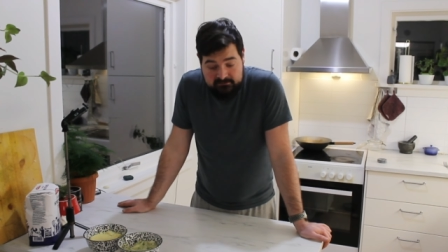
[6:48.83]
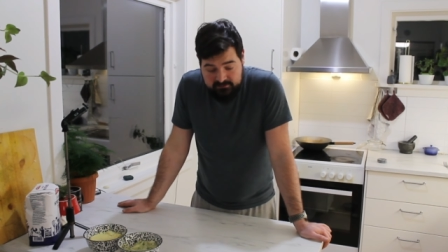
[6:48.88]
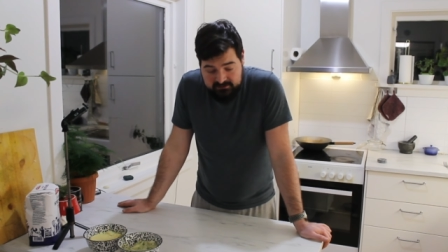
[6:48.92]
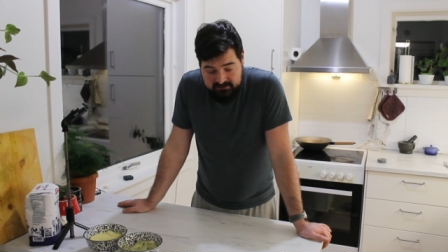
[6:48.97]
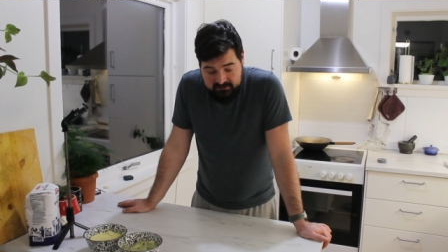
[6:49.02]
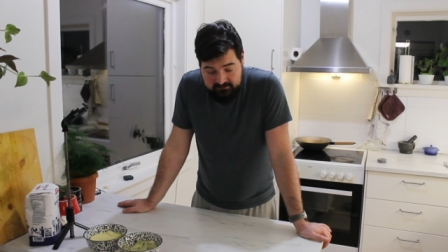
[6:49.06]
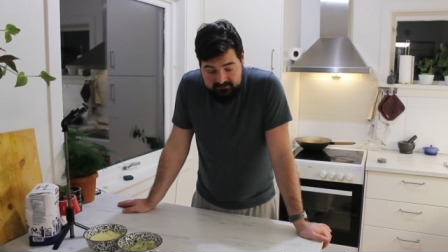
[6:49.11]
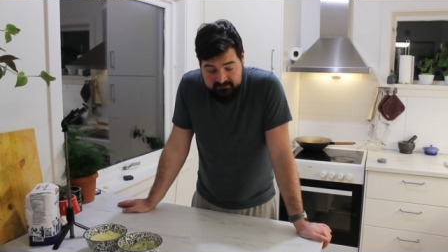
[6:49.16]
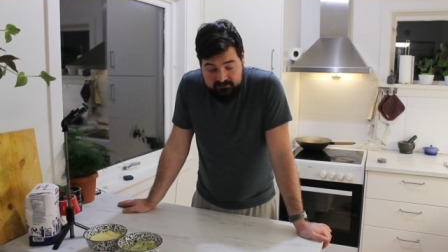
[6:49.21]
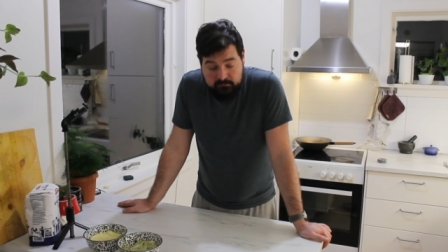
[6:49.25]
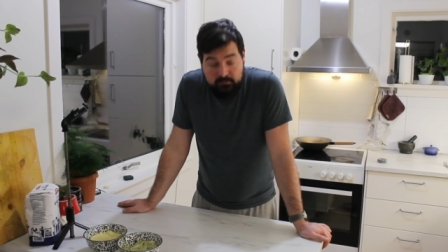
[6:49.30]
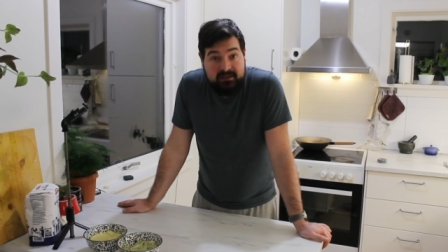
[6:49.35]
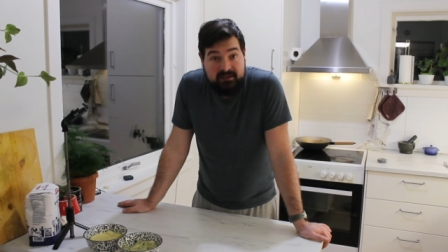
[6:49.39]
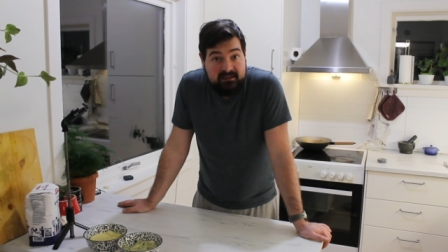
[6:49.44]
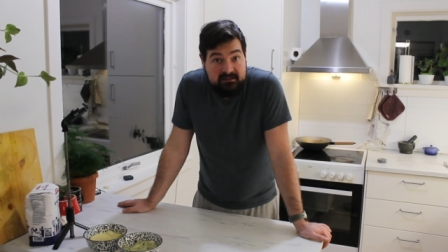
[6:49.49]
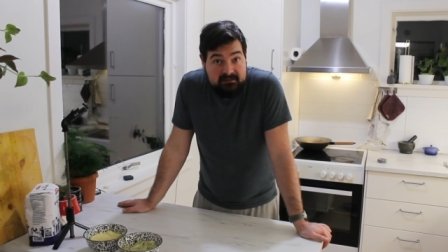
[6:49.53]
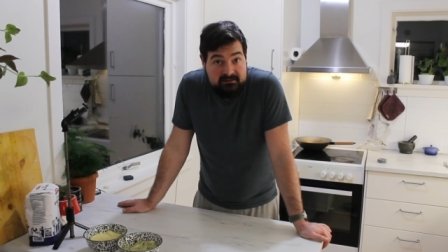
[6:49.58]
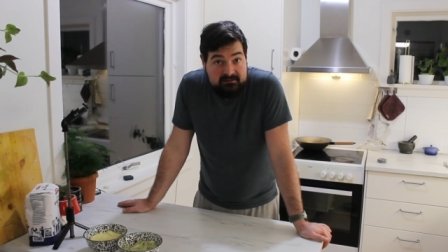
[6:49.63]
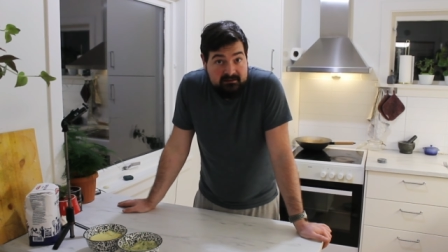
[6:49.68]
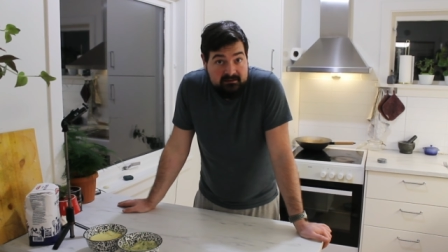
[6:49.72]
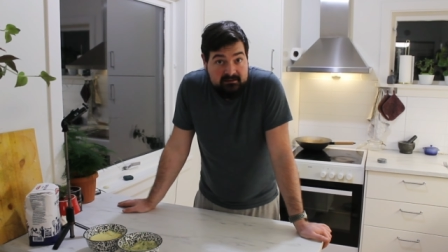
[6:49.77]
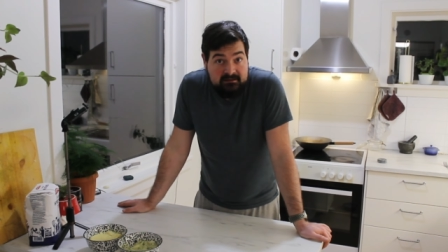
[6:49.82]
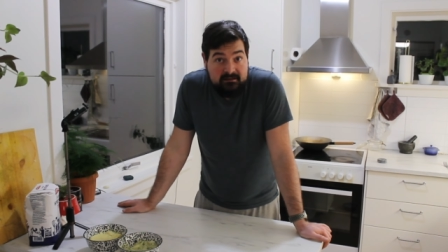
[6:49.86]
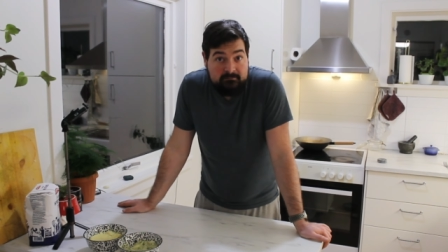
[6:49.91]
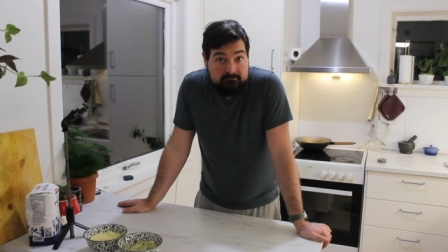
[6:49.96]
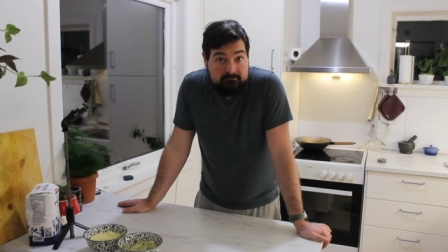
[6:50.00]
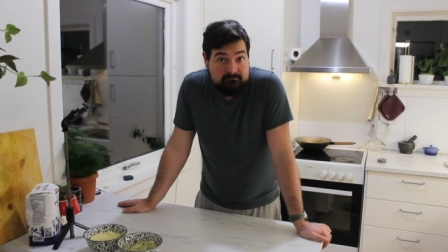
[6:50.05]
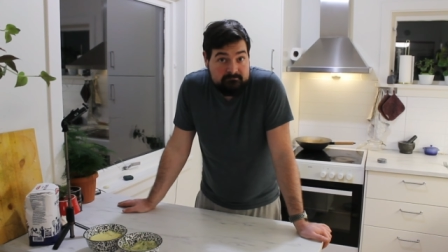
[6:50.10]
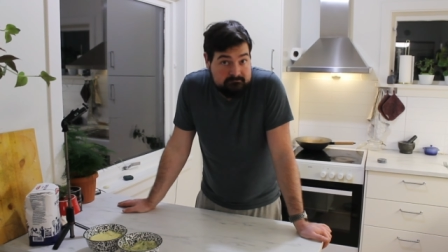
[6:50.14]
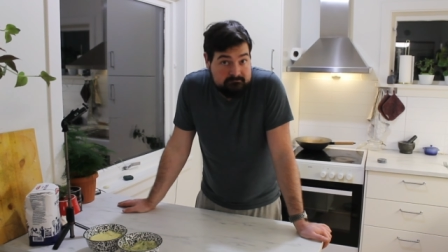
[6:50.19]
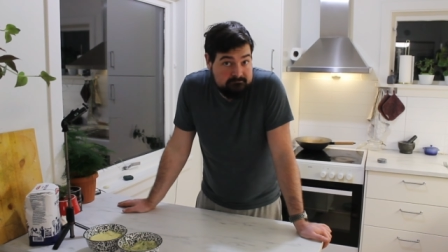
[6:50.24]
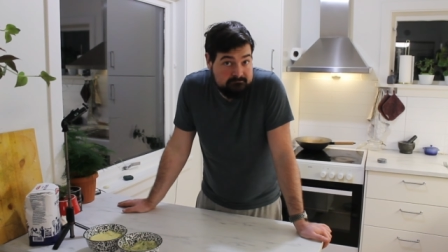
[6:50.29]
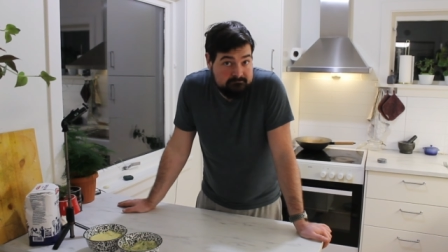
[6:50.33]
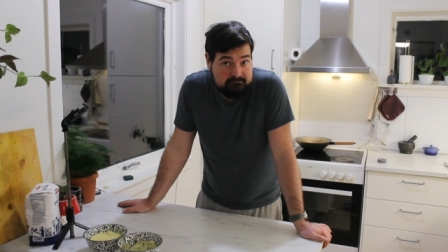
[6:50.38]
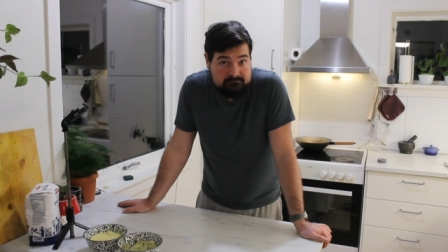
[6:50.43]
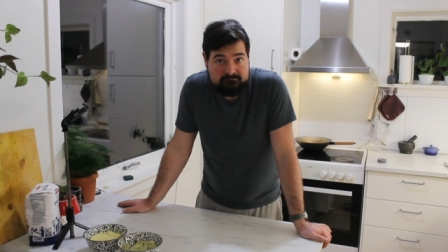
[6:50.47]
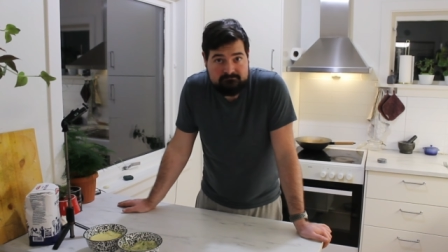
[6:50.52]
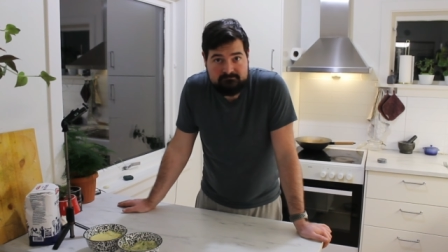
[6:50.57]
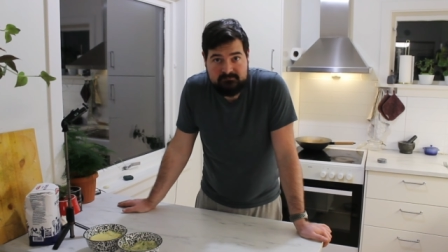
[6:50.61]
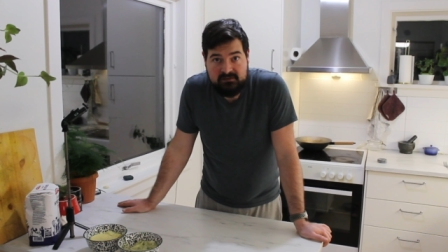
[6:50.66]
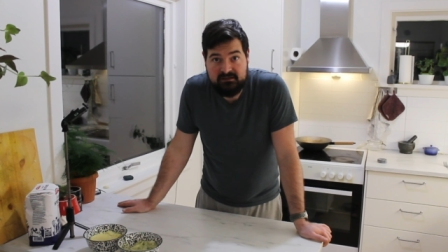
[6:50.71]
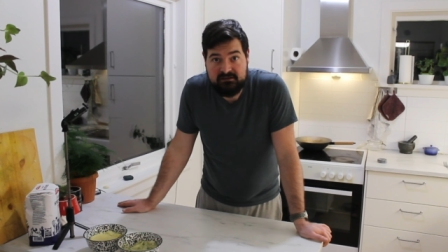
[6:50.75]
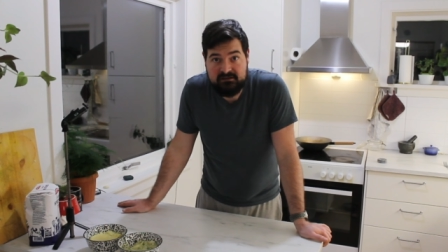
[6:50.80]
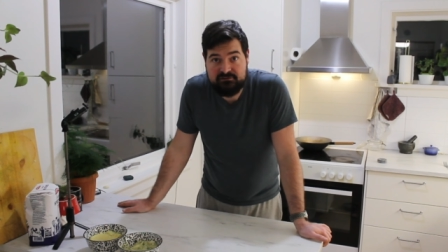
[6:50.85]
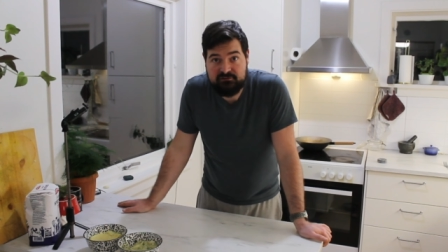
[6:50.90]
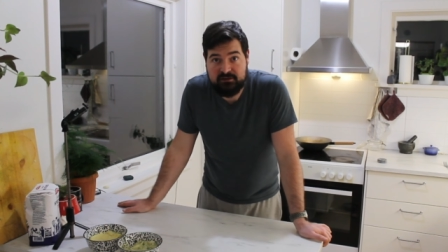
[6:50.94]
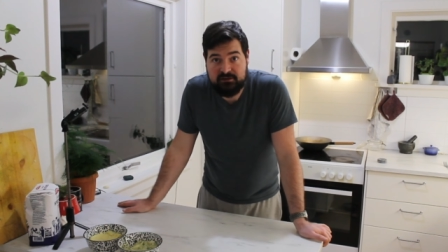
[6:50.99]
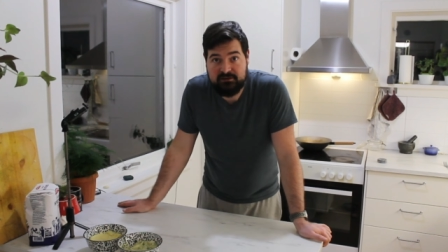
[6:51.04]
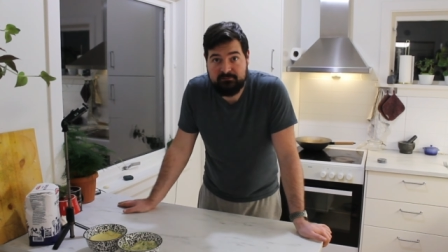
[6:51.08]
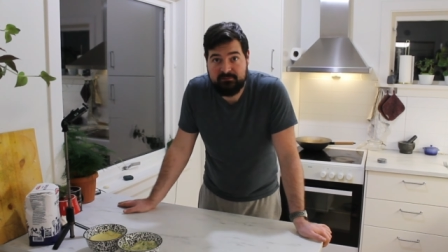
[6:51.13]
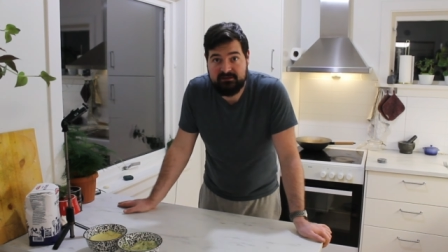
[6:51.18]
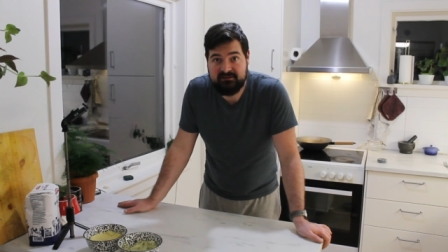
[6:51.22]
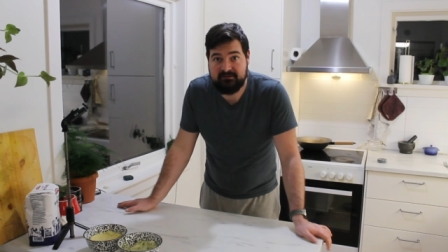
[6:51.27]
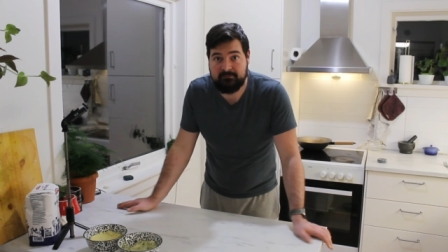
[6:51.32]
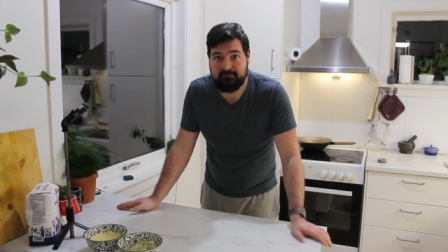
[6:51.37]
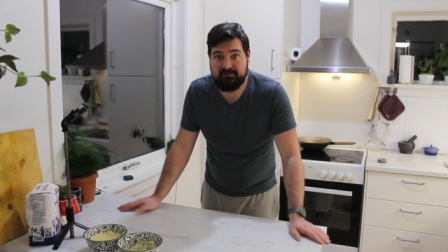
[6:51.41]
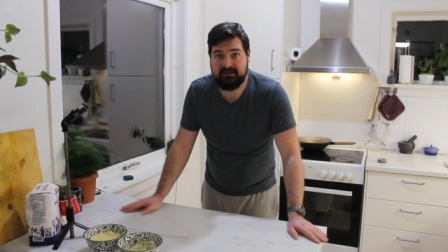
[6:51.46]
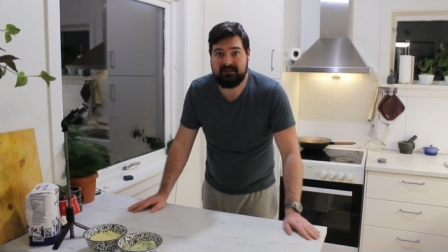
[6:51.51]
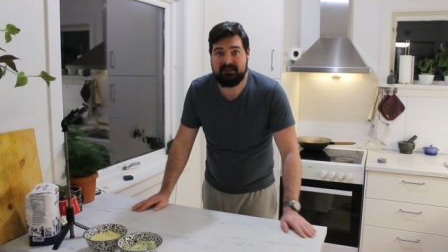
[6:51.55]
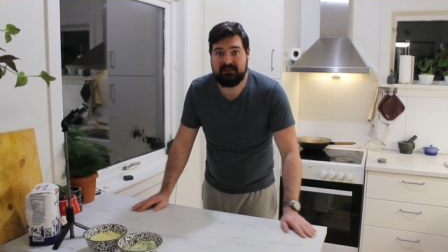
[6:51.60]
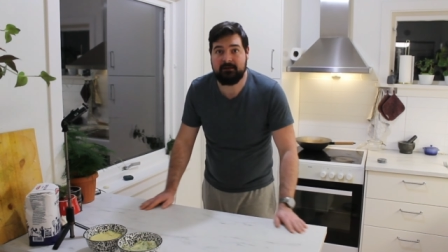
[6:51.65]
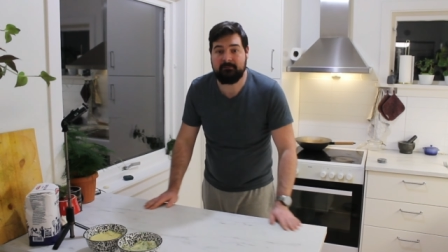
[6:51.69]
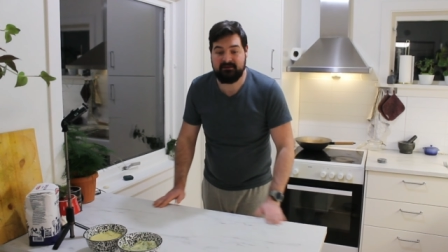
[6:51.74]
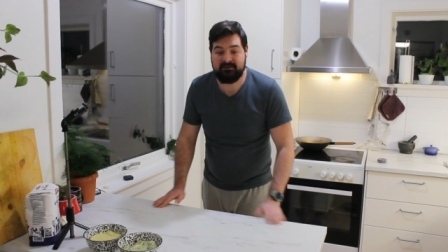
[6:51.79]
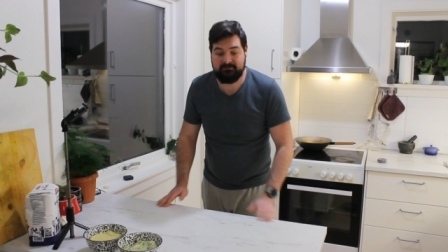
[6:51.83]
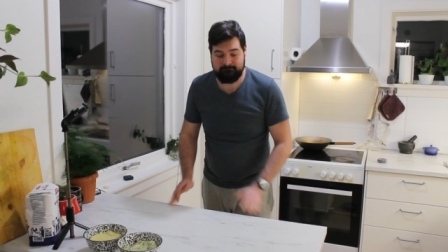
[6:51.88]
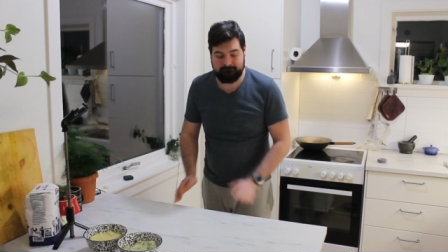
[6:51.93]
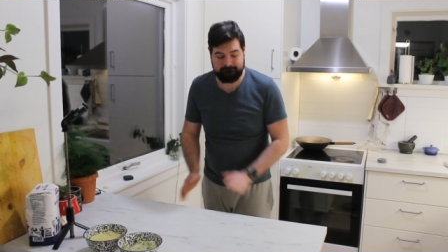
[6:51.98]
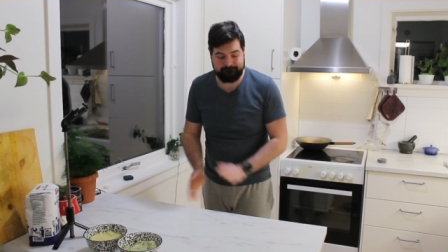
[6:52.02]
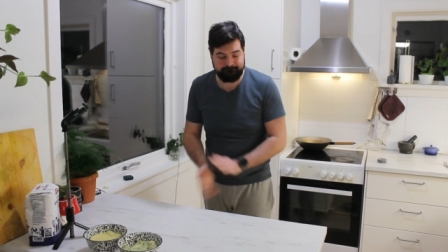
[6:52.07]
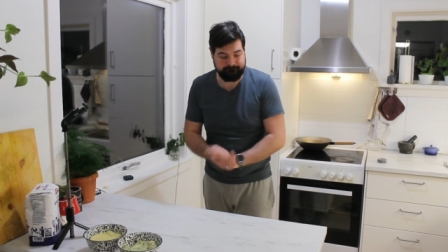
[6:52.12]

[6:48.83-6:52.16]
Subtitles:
but I'm gonna wing it and I'm gonna try to make something yummy.